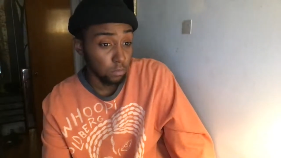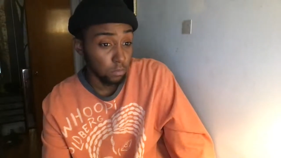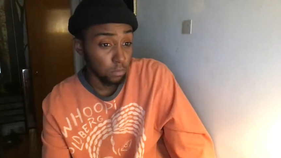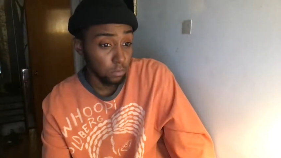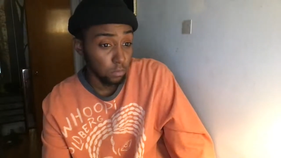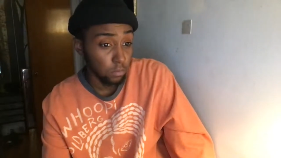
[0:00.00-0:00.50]

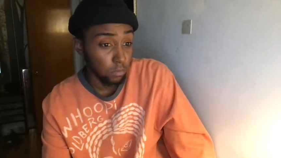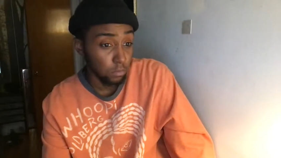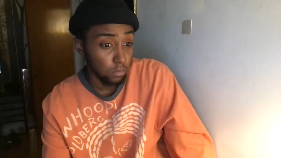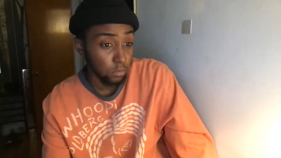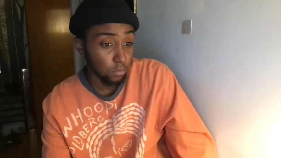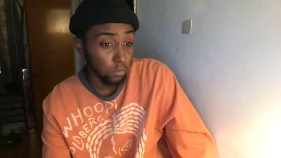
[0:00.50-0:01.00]

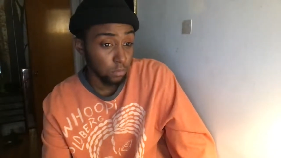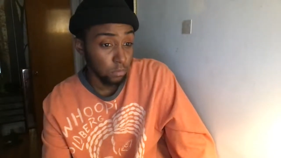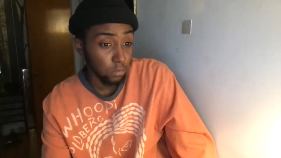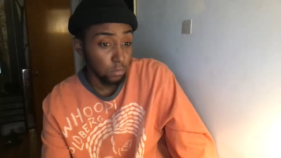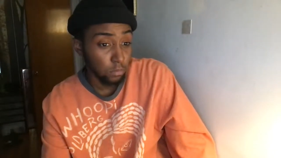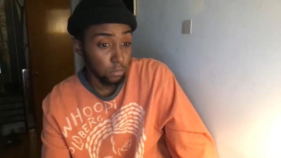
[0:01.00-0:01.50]

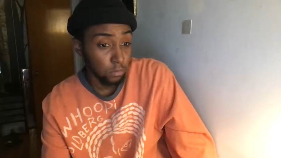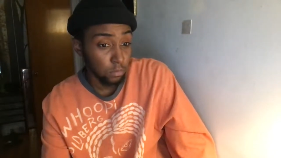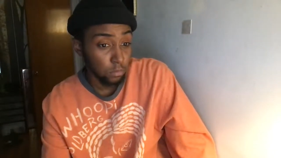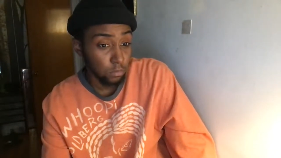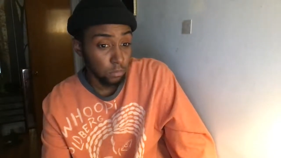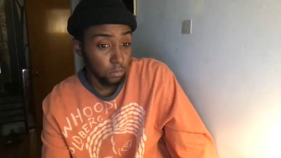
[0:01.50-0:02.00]

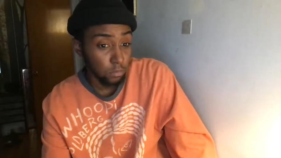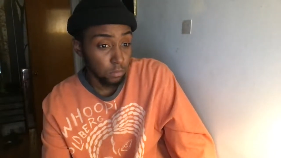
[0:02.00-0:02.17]
(silence)